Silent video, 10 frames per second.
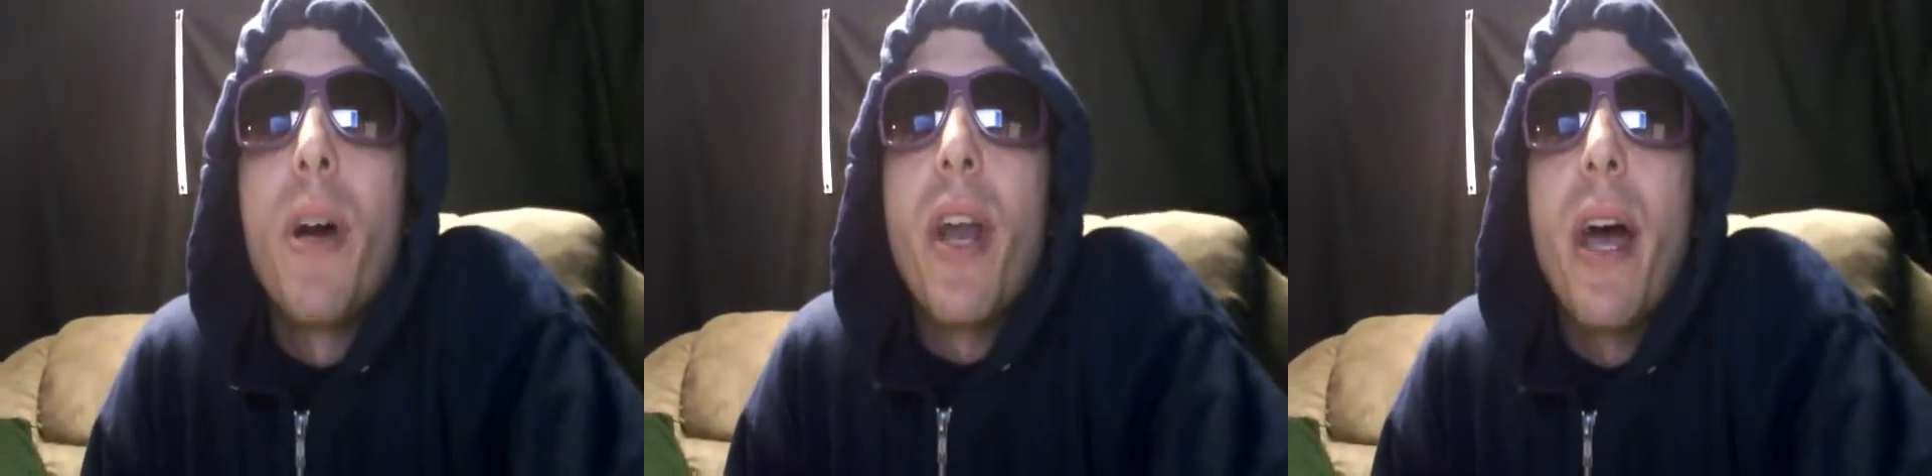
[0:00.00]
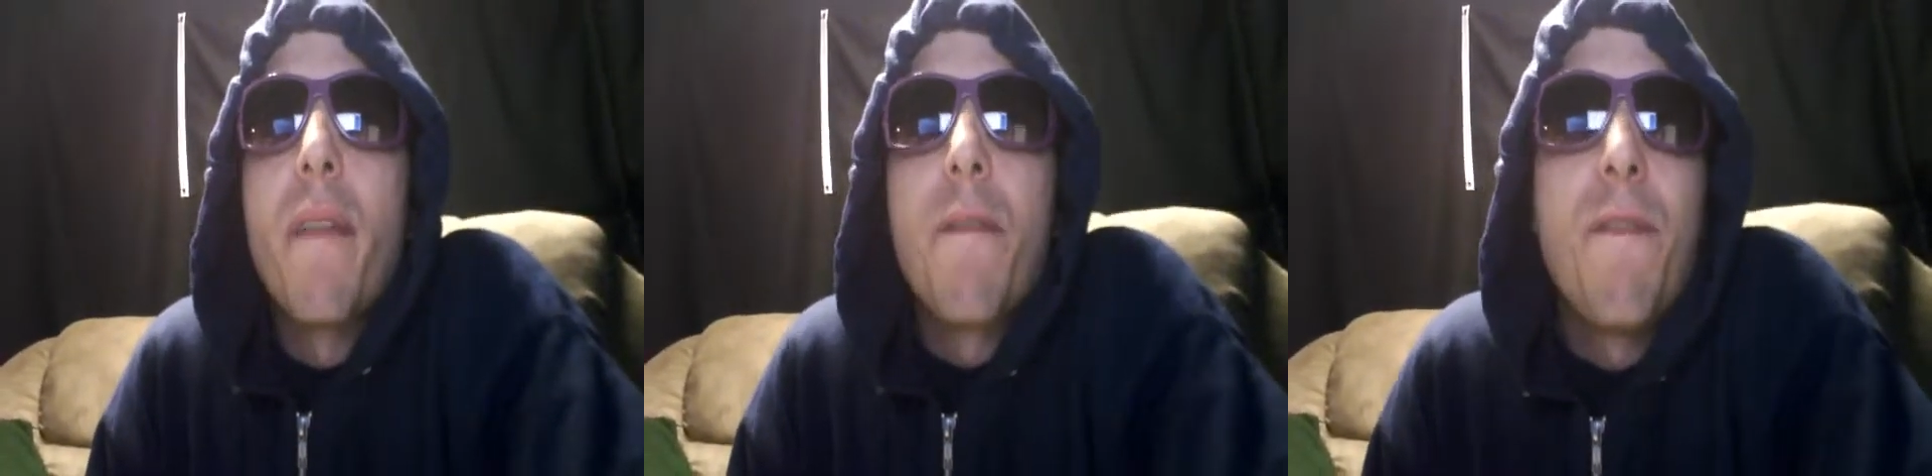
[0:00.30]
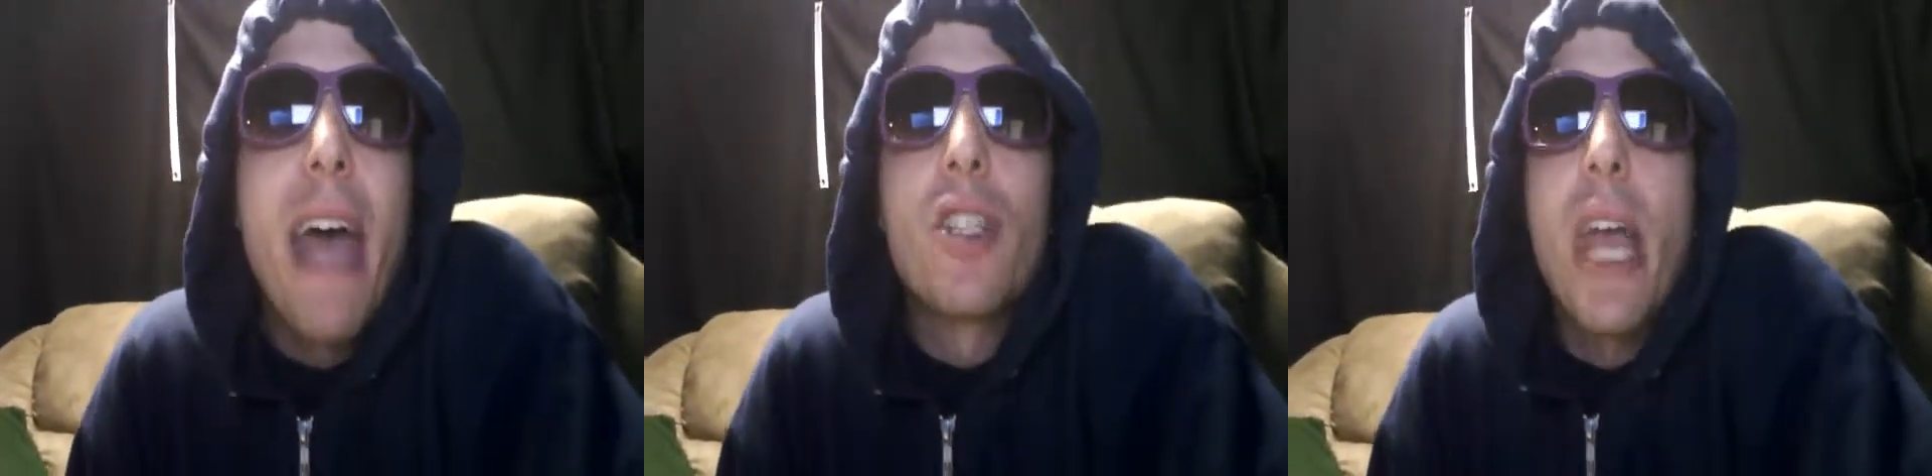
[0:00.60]
but
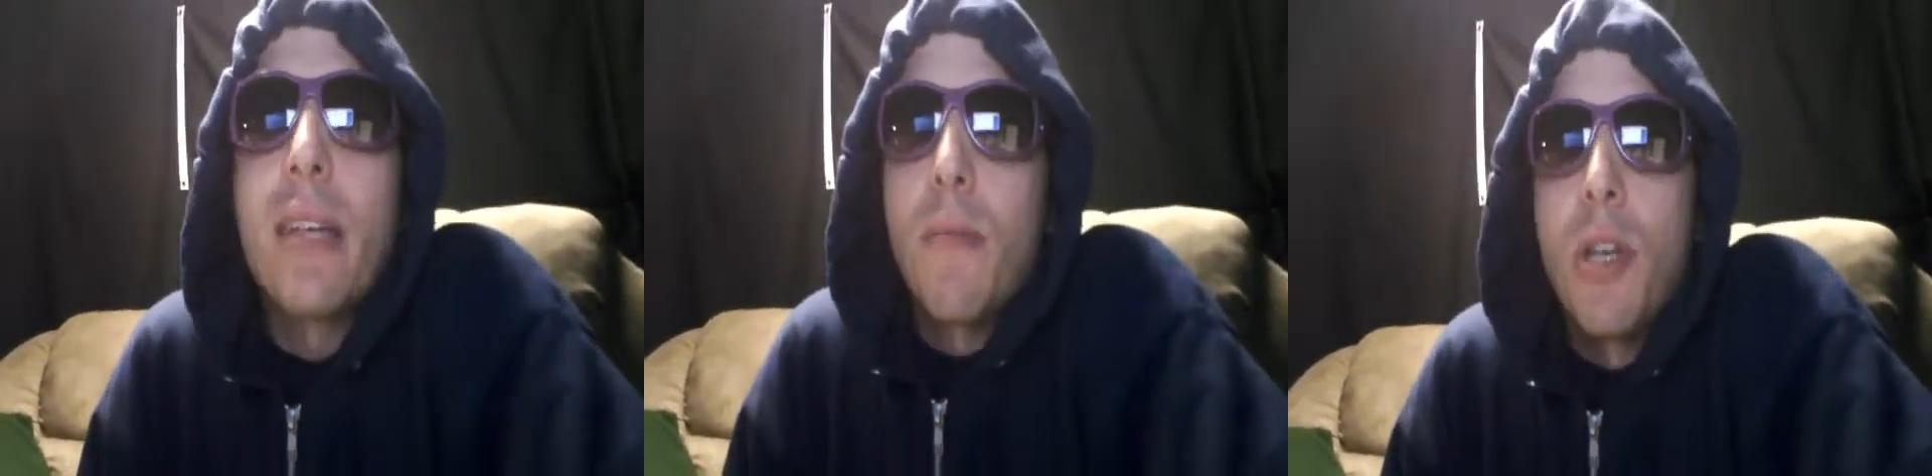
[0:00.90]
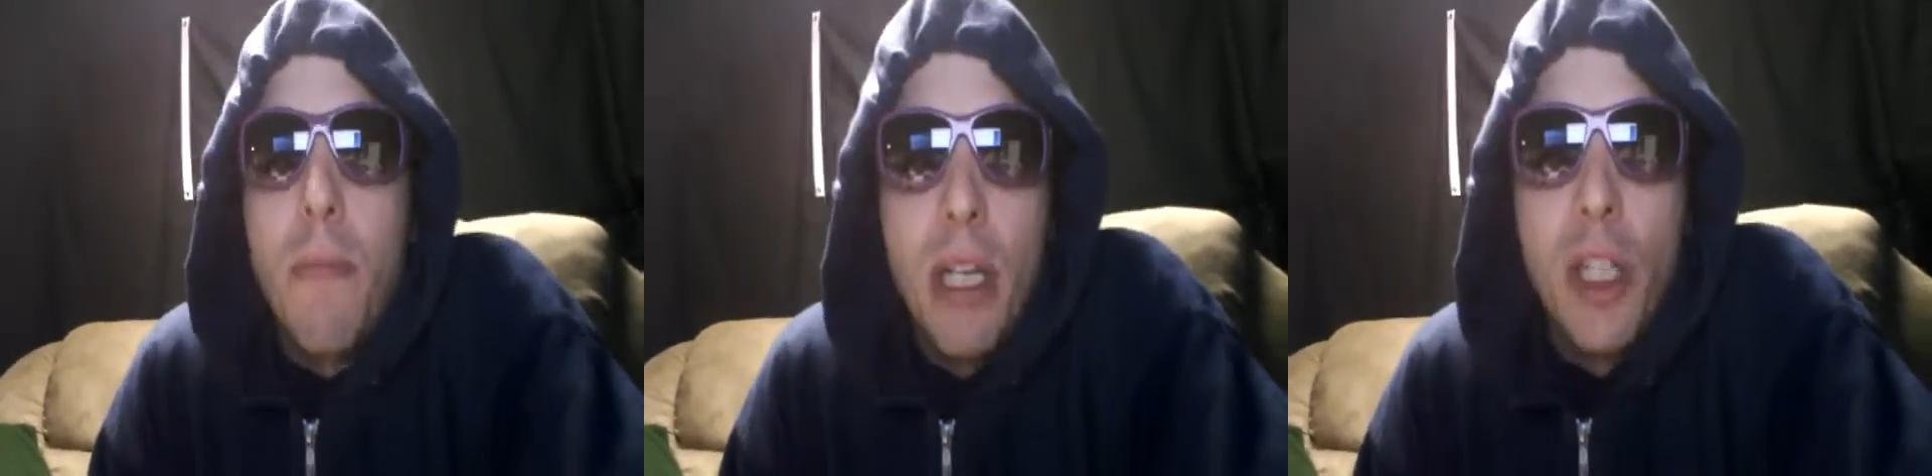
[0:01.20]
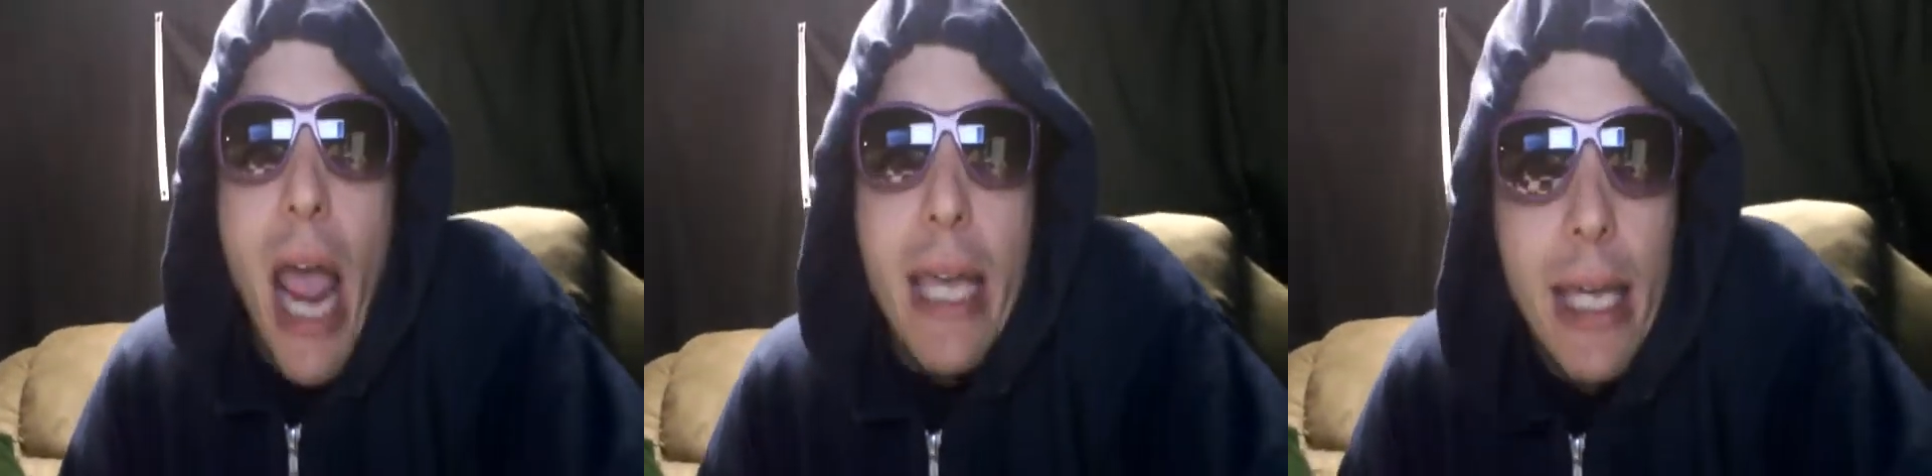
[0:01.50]
fat chance I'm gonna meet
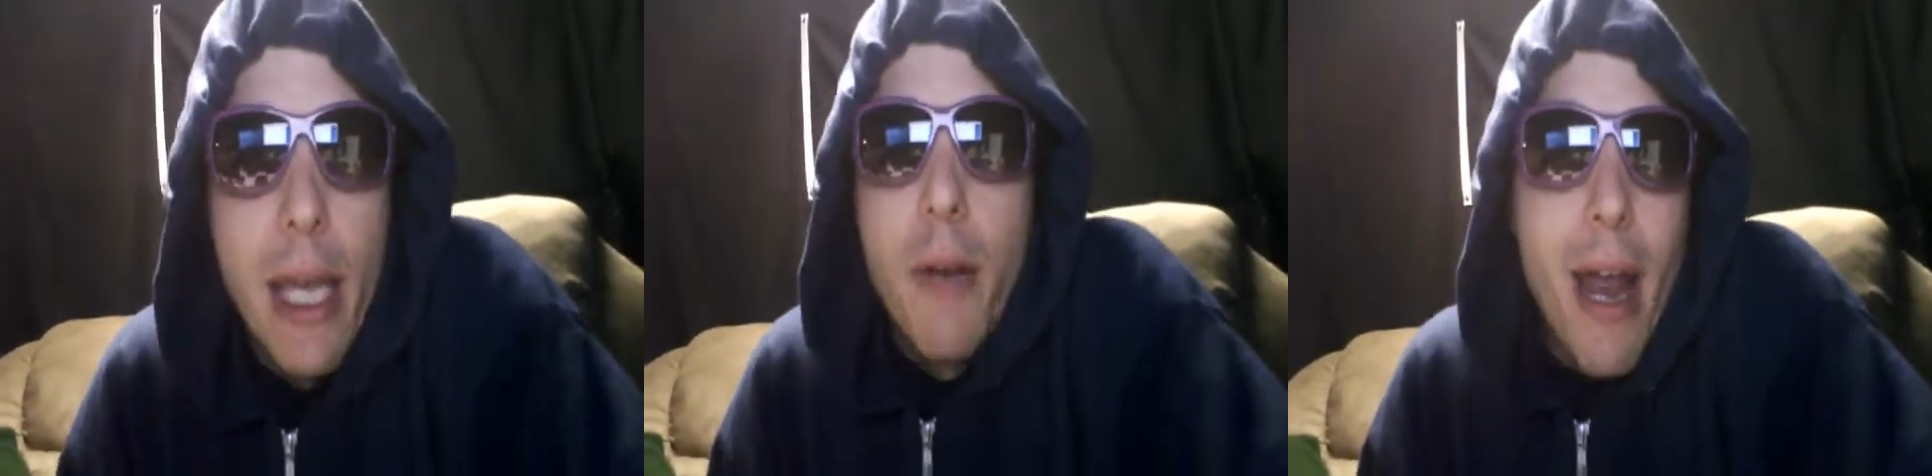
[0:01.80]
Jackie,